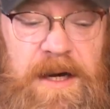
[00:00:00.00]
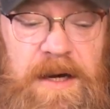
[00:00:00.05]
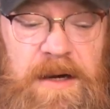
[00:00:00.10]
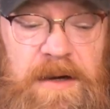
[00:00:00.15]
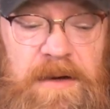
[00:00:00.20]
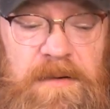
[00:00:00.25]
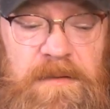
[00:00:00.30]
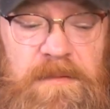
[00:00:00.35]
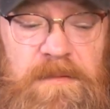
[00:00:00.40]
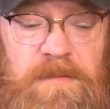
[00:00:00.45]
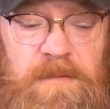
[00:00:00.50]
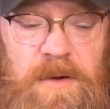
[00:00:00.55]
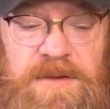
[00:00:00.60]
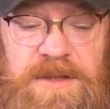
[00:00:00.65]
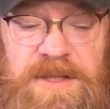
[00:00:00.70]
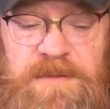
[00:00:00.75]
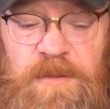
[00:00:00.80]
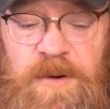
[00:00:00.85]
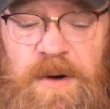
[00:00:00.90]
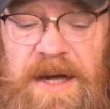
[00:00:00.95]
Uh,
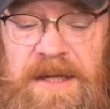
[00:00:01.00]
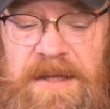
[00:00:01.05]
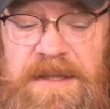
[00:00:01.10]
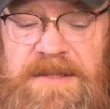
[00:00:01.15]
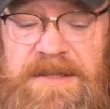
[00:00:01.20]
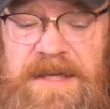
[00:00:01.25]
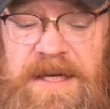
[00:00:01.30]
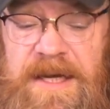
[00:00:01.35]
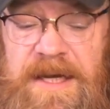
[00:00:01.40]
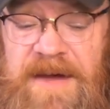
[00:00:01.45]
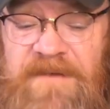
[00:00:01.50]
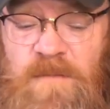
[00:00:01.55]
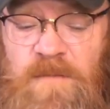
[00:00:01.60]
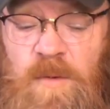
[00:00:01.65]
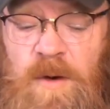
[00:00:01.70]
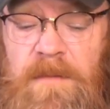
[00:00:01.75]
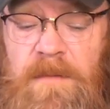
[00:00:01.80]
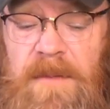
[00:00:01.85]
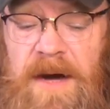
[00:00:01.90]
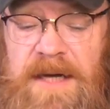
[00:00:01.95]
Morales said he gave him
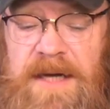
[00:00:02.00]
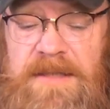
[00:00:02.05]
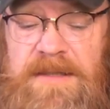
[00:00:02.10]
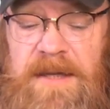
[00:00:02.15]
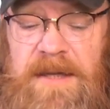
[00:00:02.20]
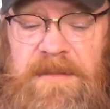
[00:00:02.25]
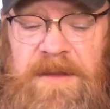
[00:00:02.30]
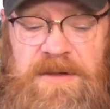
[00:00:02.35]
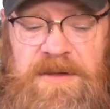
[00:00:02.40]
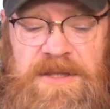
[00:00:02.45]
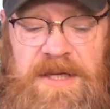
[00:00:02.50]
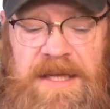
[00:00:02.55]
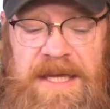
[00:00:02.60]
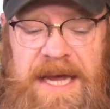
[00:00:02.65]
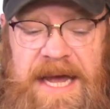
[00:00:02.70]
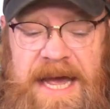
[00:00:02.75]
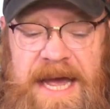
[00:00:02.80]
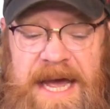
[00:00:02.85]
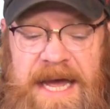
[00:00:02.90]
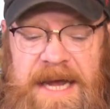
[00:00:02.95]
one box, claimed that was all he
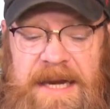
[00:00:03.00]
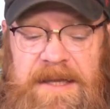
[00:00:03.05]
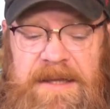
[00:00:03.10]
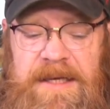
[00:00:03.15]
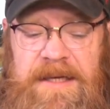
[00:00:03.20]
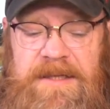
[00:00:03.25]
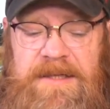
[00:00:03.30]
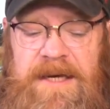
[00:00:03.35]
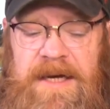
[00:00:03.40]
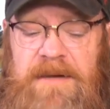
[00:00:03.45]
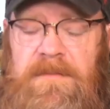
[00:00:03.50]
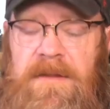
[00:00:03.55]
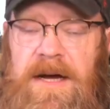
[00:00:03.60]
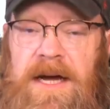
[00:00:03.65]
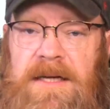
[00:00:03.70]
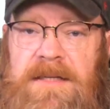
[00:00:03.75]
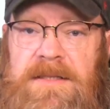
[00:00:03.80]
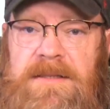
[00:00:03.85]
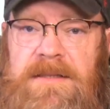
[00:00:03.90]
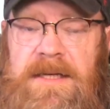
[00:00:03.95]
had. The second
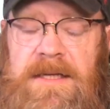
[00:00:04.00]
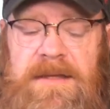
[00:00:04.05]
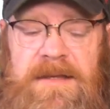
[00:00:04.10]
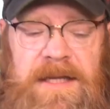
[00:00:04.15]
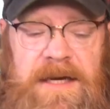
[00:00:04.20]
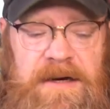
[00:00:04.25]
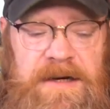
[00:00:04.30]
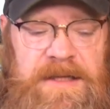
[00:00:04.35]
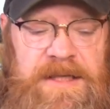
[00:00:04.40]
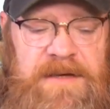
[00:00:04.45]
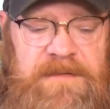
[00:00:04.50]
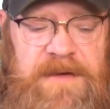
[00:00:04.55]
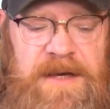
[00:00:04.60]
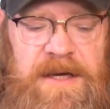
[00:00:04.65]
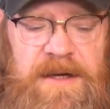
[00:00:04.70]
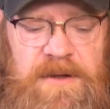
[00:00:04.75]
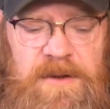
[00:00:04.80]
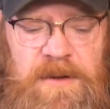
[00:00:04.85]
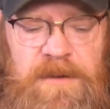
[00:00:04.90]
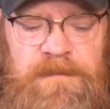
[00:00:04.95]
box hidden there in the
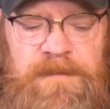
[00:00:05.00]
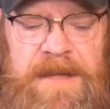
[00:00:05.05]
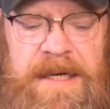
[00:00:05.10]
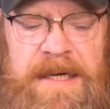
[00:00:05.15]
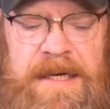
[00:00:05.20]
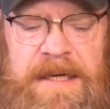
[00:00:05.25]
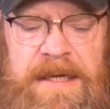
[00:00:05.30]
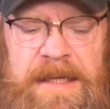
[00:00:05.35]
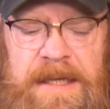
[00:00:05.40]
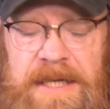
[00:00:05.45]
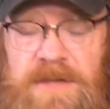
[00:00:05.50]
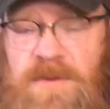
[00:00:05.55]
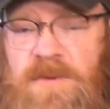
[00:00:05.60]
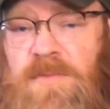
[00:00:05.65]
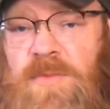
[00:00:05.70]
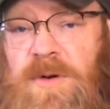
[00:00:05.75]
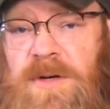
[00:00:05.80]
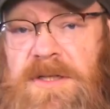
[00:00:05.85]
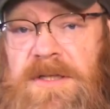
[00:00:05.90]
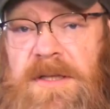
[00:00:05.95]
vehicle. That's when
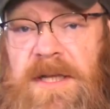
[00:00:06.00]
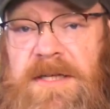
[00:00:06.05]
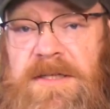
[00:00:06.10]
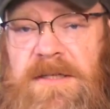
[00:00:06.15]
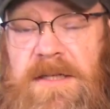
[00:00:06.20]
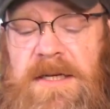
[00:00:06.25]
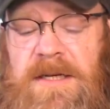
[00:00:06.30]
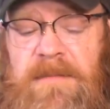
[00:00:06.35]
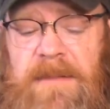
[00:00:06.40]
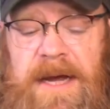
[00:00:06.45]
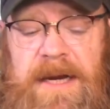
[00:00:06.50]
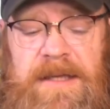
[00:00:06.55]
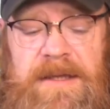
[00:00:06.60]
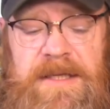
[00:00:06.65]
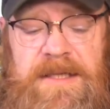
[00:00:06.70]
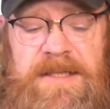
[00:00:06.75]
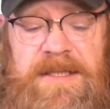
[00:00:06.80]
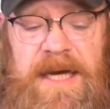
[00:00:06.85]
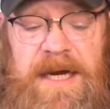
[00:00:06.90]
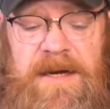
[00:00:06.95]
Brooks allegedly demanded
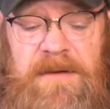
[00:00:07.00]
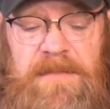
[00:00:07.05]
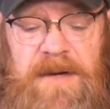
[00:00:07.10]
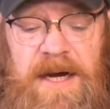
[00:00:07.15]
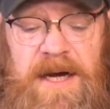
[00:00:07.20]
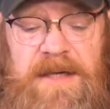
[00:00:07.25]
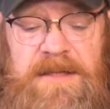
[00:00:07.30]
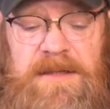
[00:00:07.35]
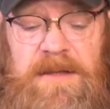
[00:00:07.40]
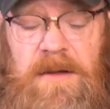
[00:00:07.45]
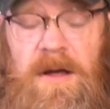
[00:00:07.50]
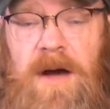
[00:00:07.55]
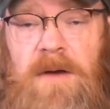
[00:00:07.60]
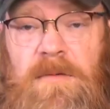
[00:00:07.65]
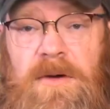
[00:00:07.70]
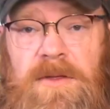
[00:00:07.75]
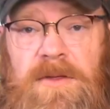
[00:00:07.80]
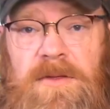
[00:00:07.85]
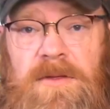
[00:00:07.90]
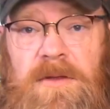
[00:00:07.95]
the second box, along
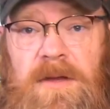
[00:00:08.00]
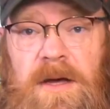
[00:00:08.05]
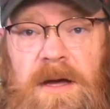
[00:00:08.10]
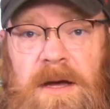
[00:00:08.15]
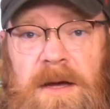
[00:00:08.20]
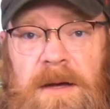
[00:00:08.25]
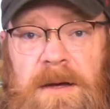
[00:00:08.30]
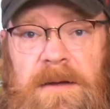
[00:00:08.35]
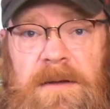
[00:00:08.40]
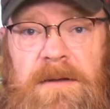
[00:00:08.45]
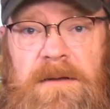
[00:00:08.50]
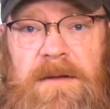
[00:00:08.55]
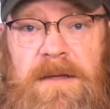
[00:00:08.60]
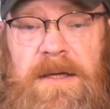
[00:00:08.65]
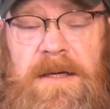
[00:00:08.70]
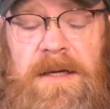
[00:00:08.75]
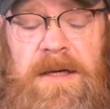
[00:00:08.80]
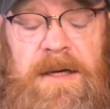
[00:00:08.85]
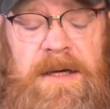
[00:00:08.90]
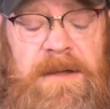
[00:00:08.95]
with uh,
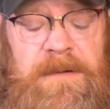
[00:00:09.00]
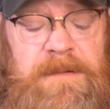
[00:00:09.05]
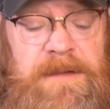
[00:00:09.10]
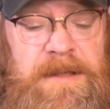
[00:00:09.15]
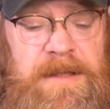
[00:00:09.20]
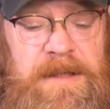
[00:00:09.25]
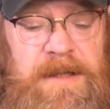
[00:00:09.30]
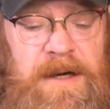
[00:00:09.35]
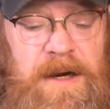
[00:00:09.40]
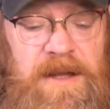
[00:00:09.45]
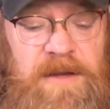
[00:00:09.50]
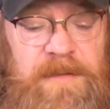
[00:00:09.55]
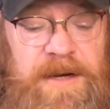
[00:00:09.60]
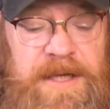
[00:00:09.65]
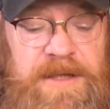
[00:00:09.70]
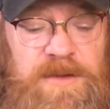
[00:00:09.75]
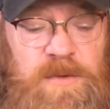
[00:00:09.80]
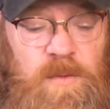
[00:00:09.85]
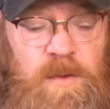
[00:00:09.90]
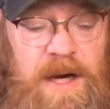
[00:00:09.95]
the uh, other
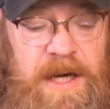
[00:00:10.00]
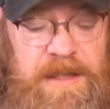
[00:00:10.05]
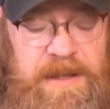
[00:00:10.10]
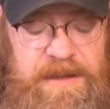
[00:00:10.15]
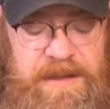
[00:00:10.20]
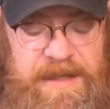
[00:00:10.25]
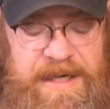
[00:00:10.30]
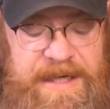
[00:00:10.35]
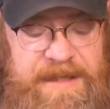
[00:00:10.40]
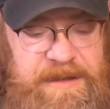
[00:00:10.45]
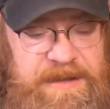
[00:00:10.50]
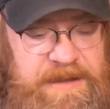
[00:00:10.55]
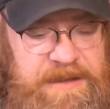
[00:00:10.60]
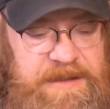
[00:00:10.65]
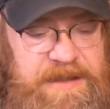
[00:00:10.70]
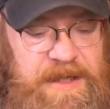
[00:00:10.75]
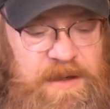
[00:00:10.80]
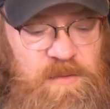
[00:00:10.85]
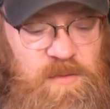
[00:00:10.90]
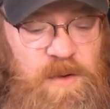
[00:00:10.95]
man's wallet,
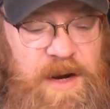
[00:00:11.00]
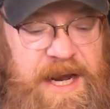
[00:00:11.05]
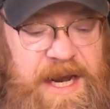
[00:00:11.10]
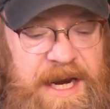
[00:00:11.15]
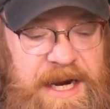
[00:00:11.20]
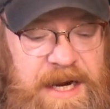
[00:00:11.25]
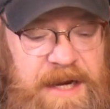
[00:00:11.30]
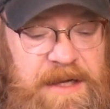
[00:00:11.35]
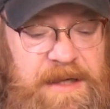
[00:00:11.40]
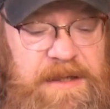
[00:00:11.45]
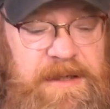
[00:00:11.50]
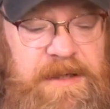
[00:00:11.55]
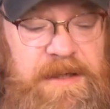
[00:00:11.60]
necklace, and ring.